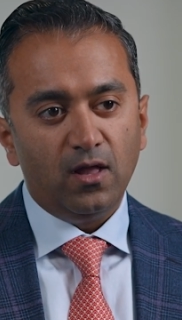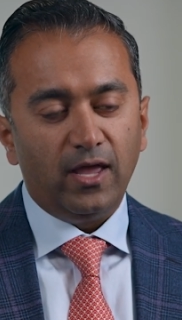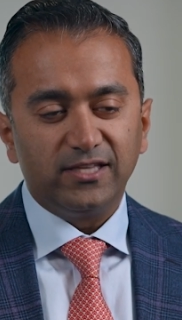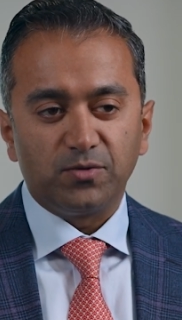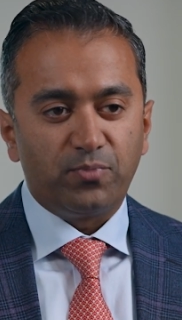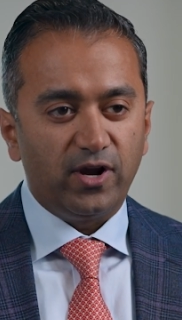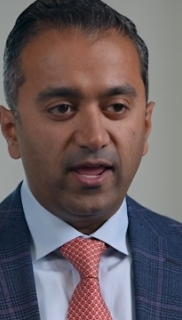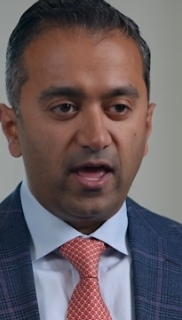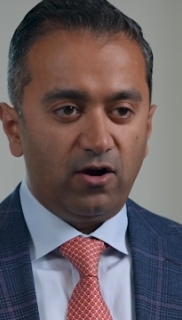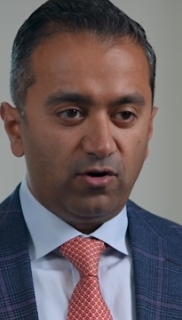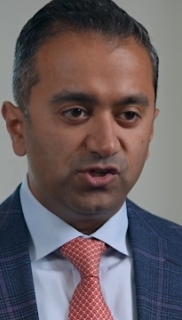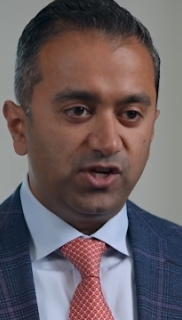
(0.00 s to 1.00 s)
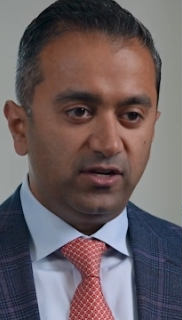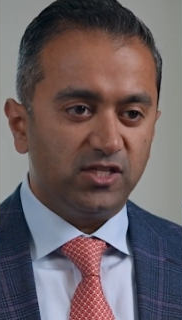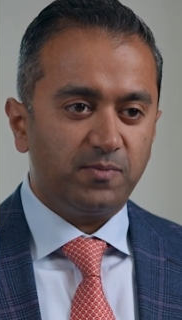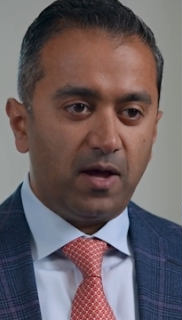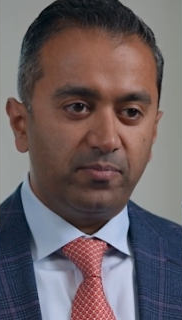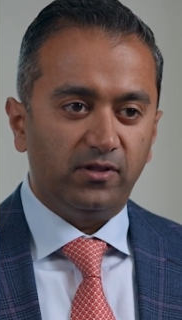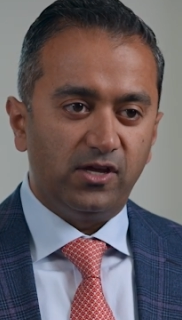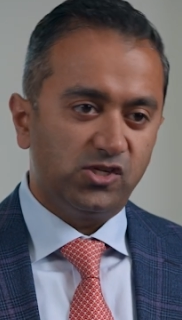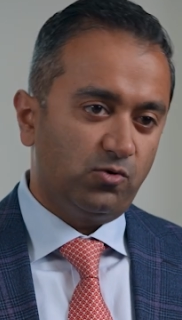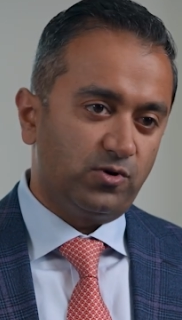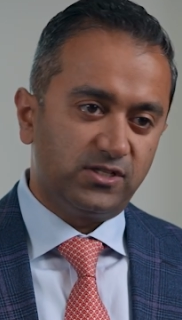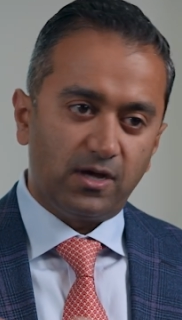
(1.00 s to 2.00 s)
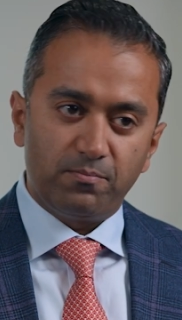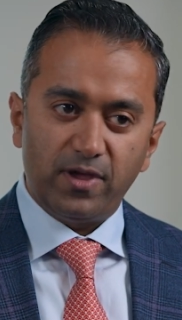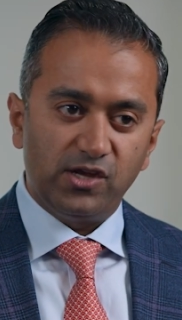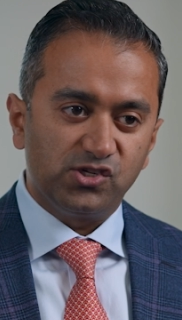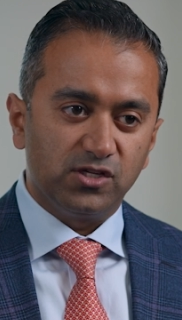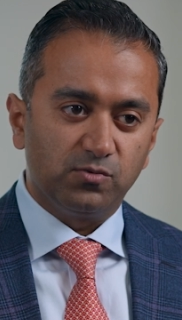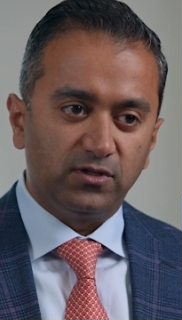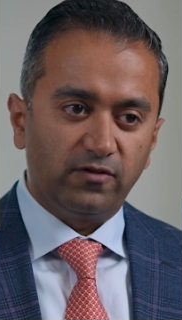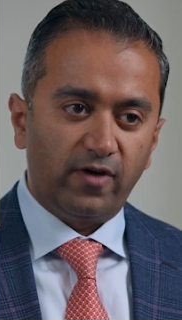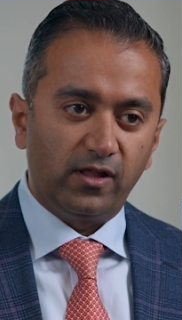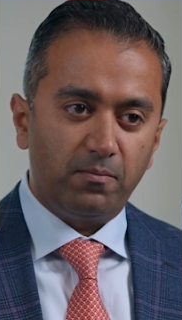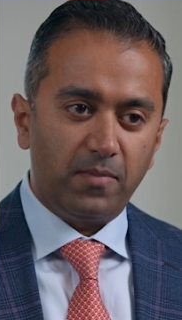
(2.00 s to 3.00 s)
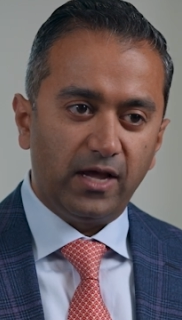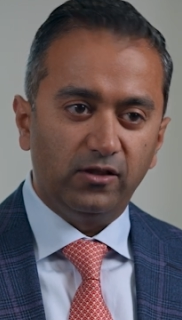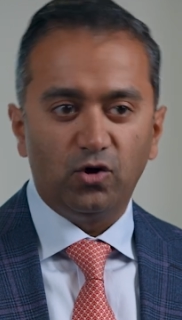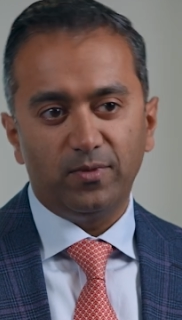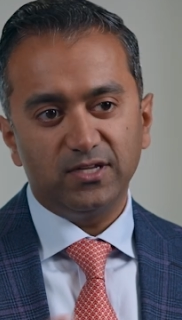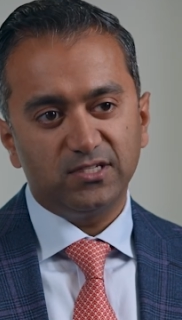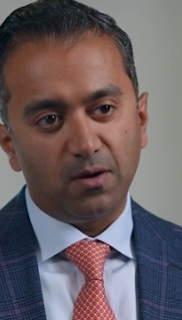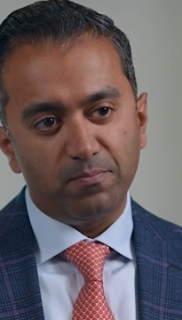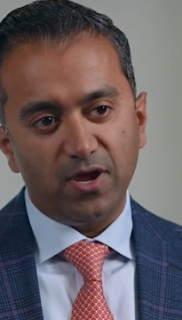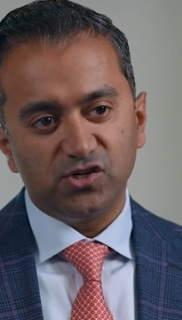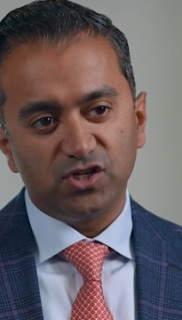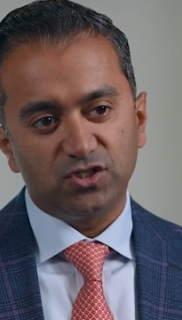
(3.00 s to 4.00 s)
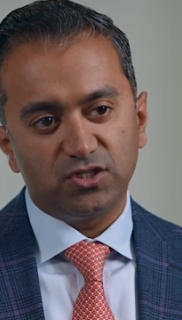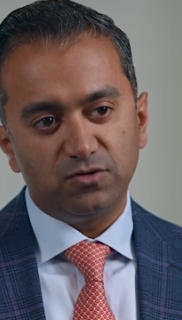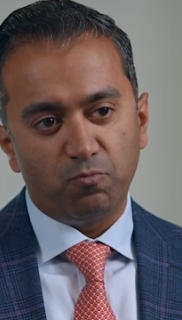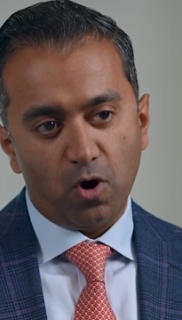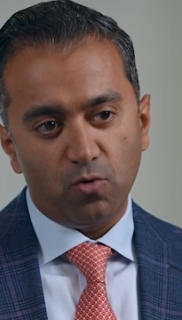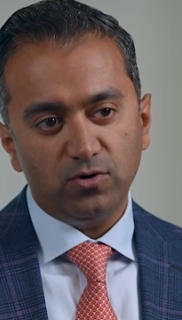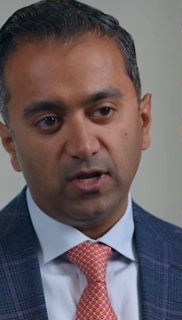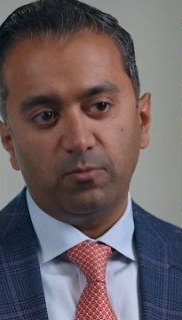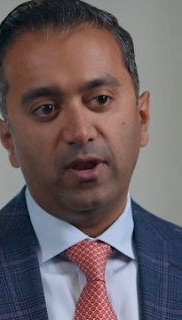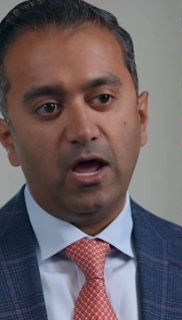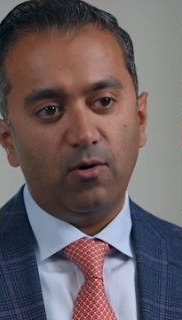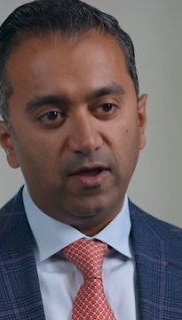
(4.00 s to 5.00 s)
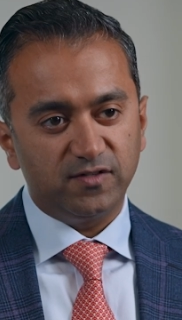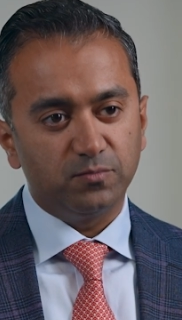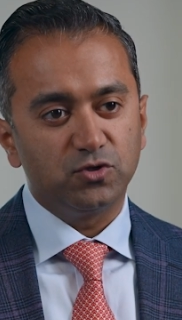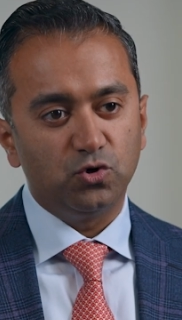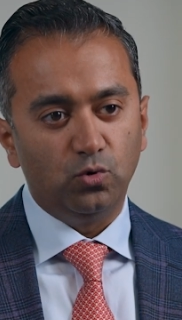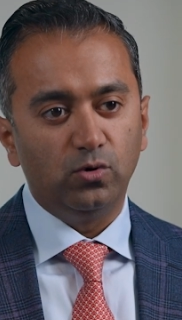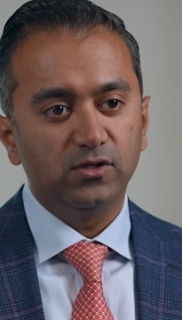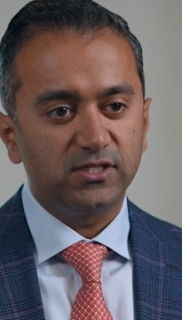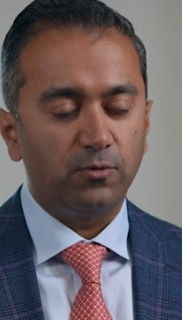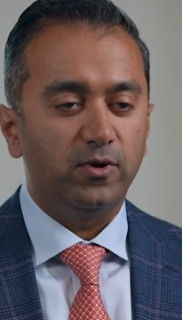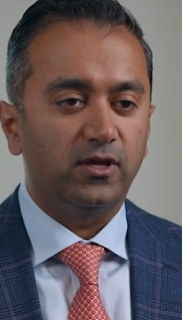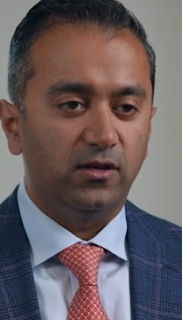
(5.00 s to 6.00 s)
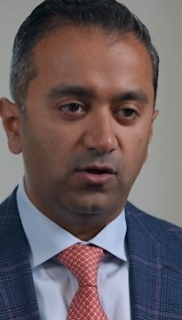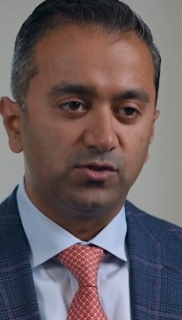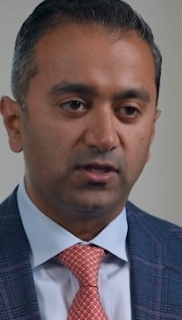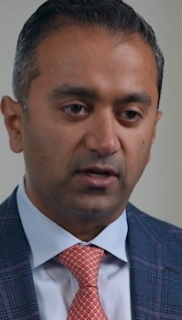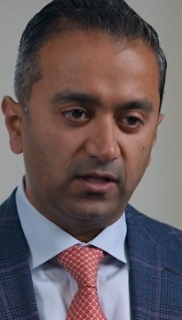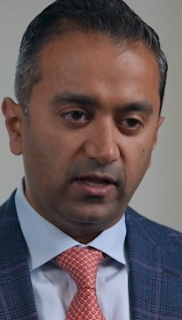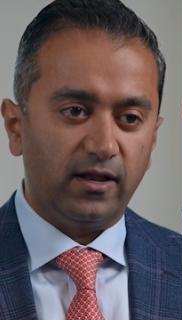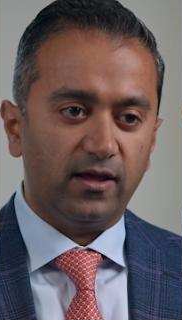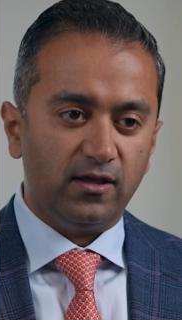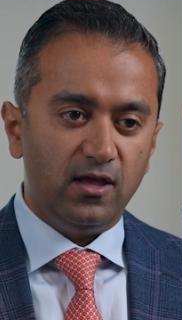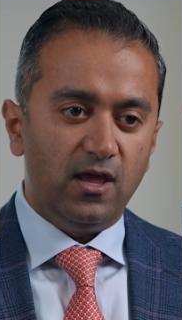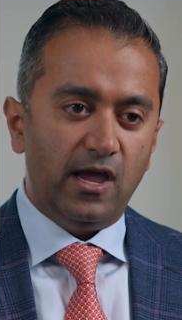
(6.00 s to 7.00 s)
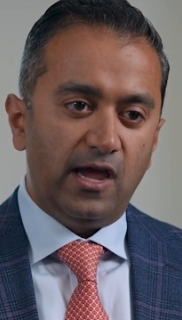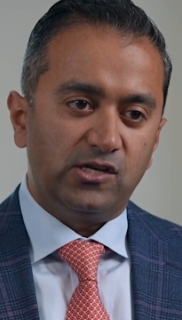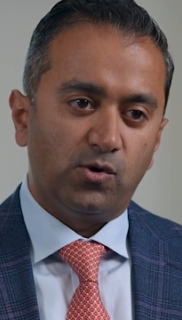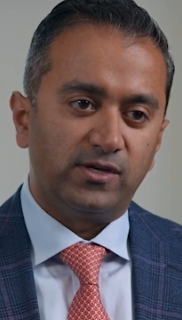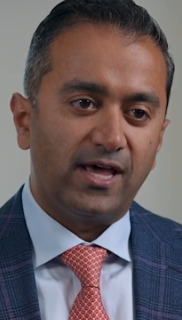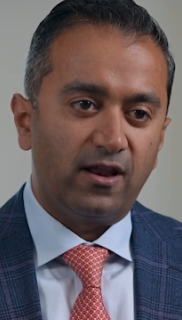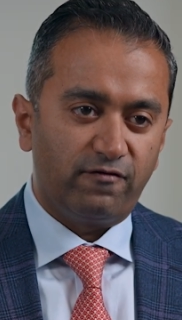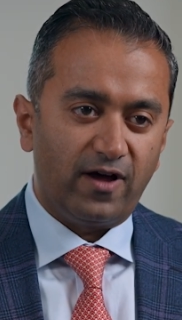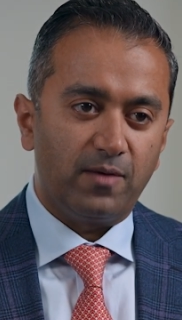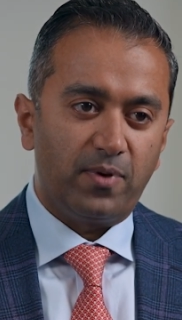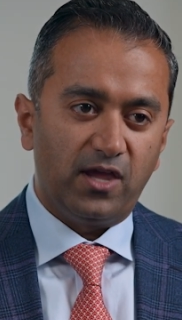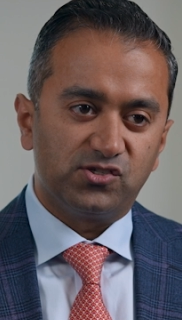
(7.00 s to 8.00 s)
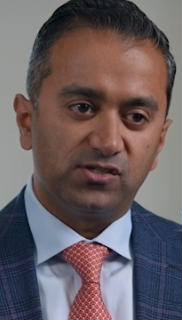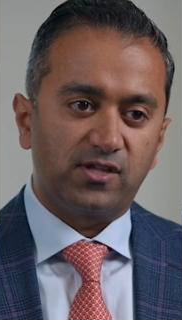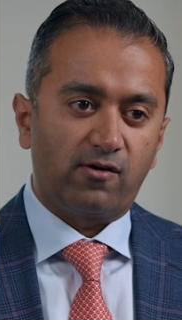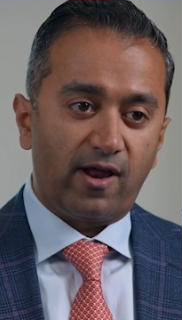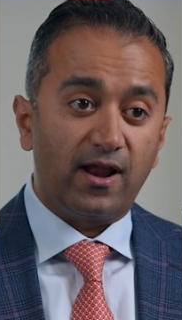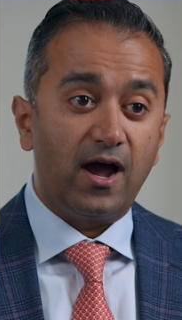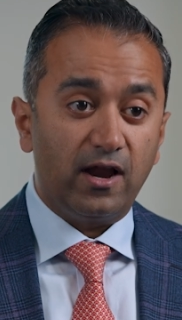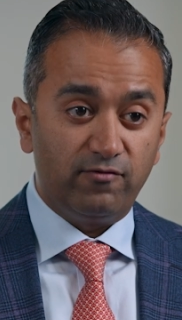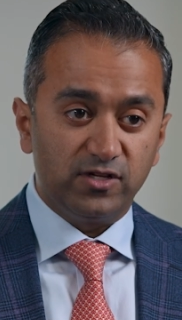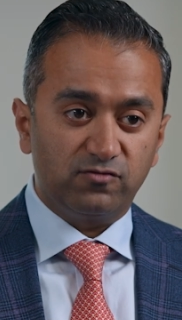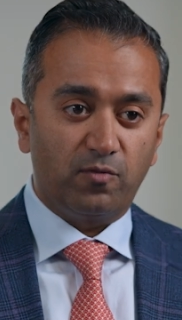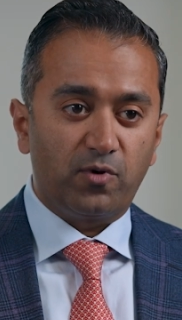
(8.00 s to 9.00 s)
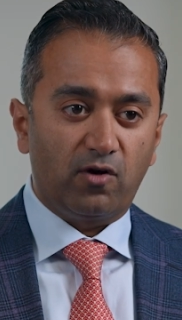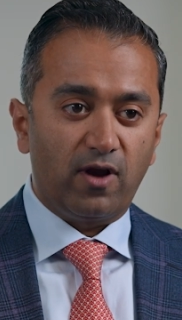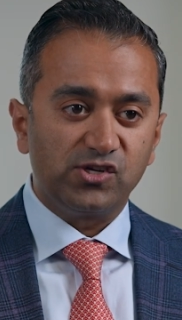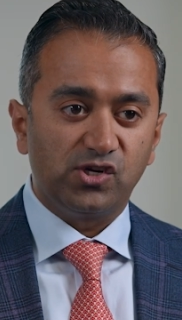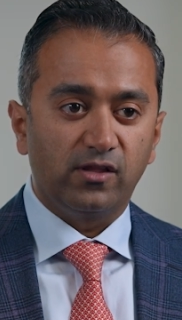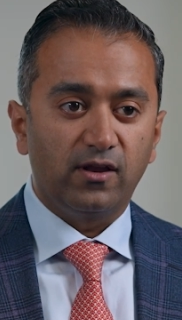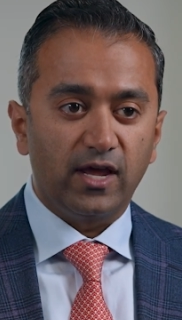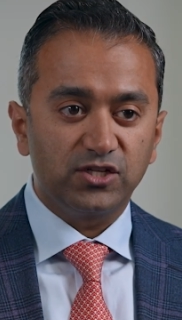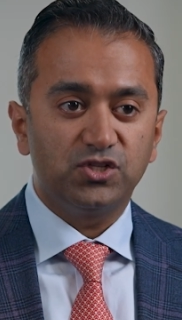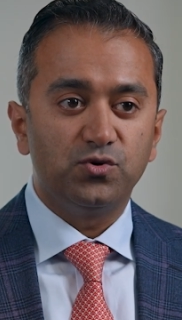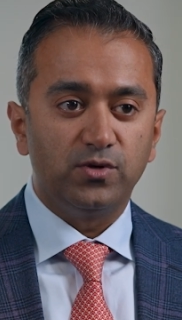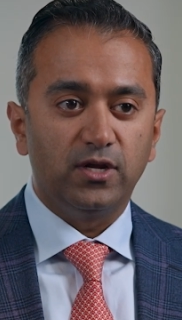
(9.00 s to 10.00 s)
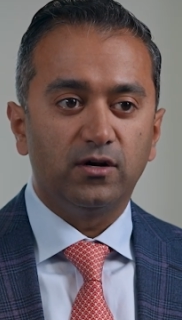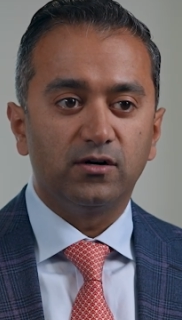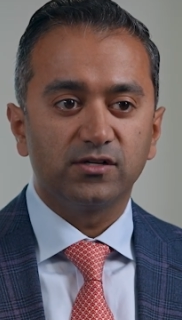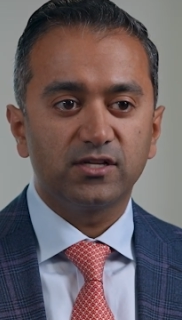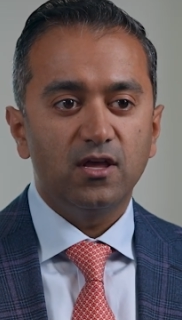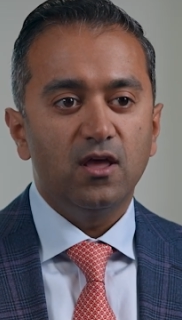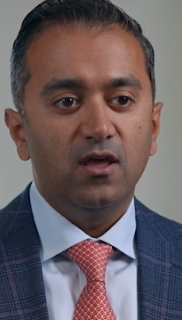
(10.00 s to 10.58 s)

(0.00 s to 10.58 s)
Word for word: It's a pretty heterogeneous population where some patients will develop myeloma, some patients won't, and we now have some tools that we can use in the clinic to identify patients that are at high risk for progression in the next two years.